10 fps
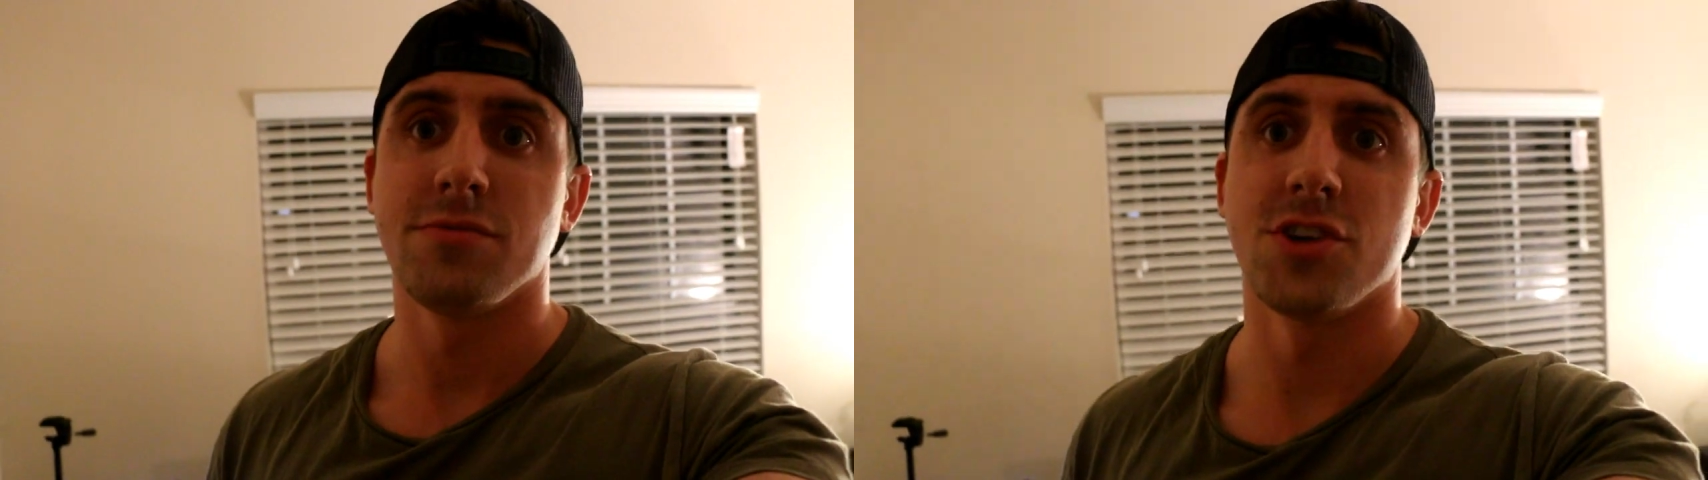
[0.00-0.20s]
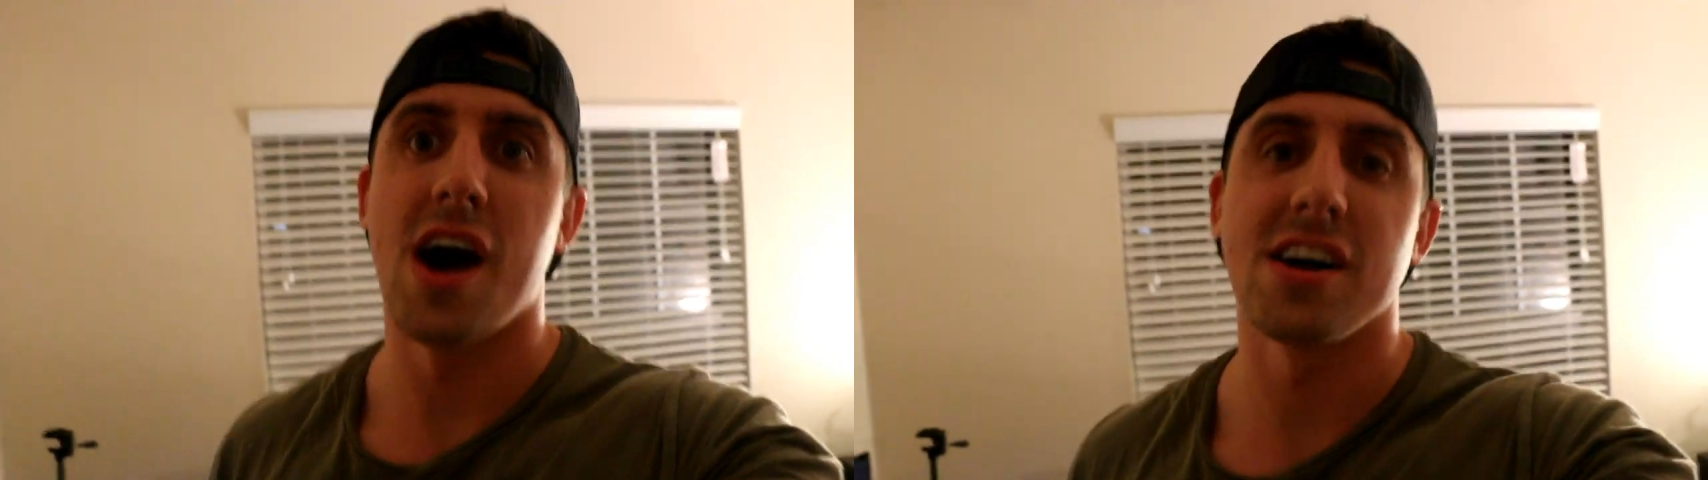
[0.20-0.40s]

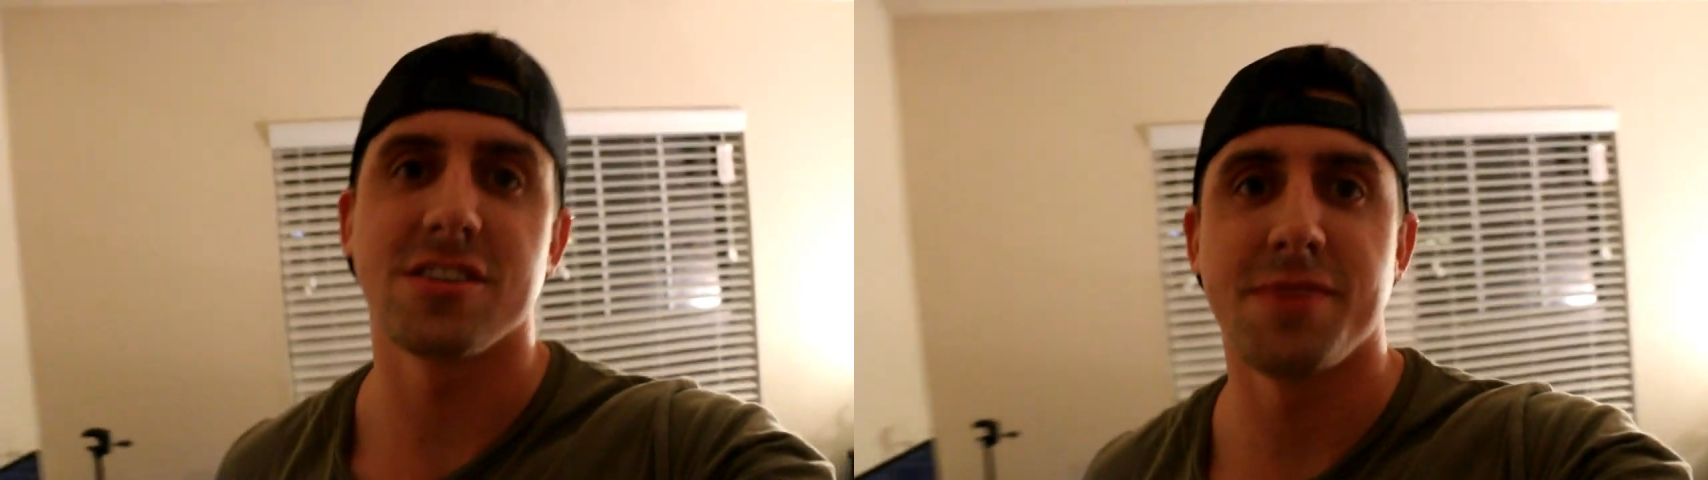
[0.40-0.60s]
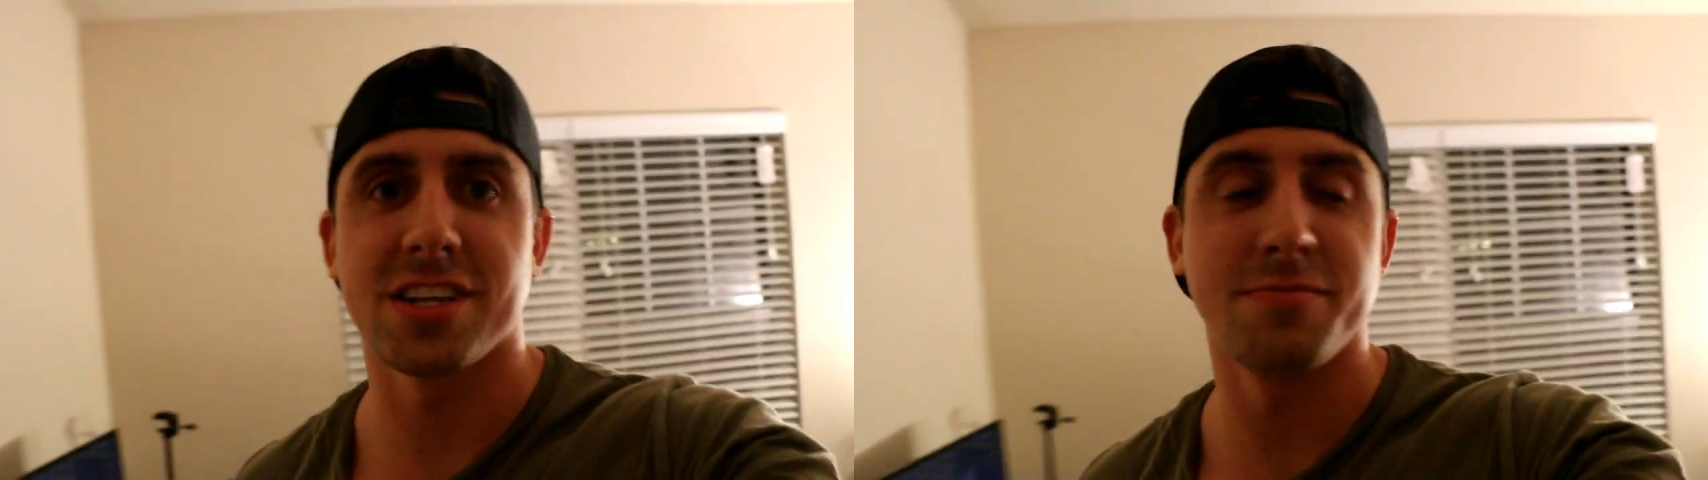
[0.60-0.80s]
Yo, Alex
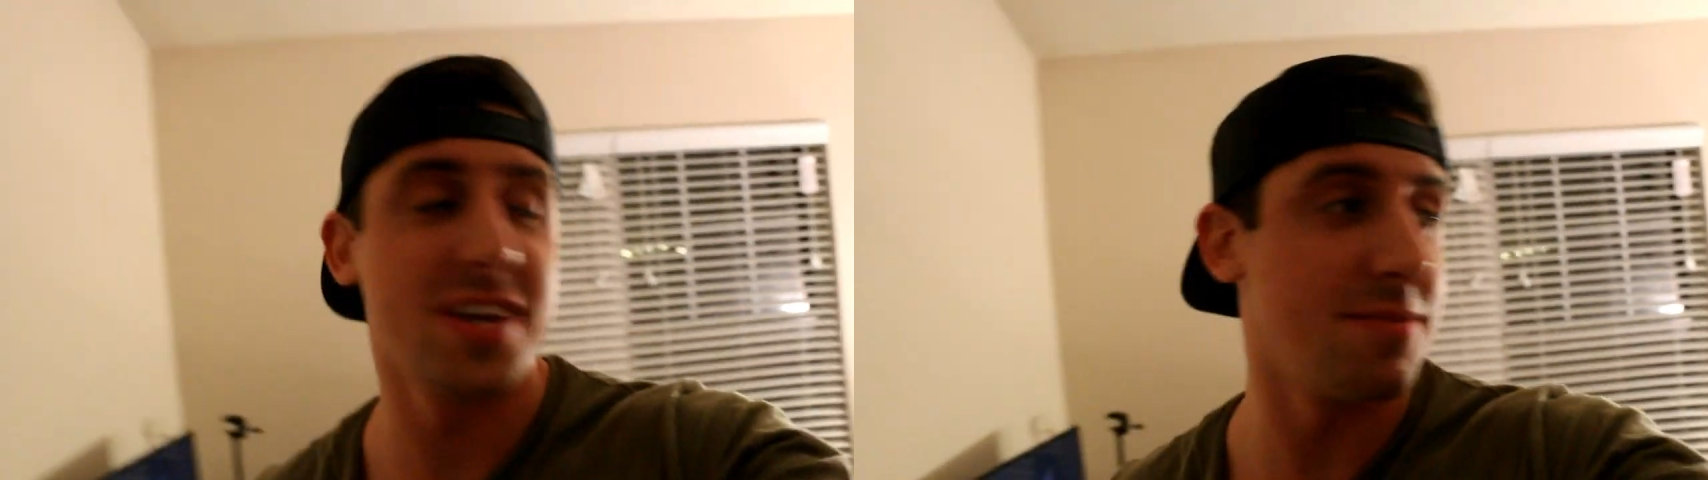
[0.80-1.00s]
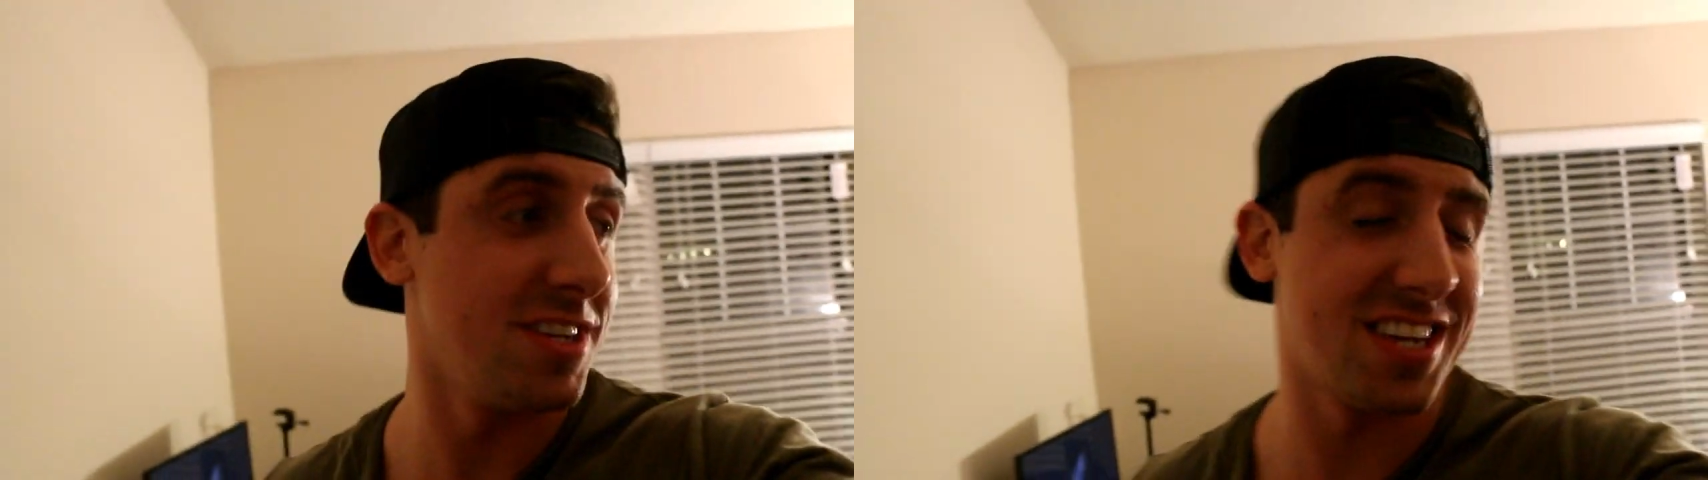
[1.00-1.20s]
is about to
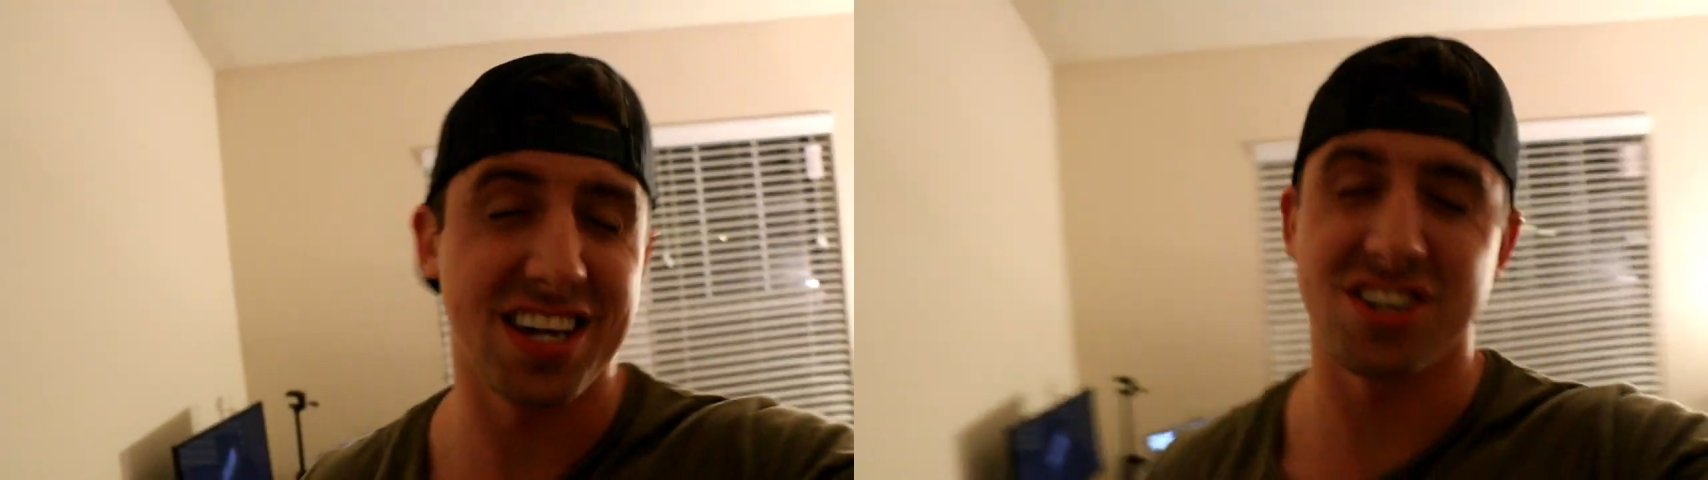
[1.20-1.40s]
make me take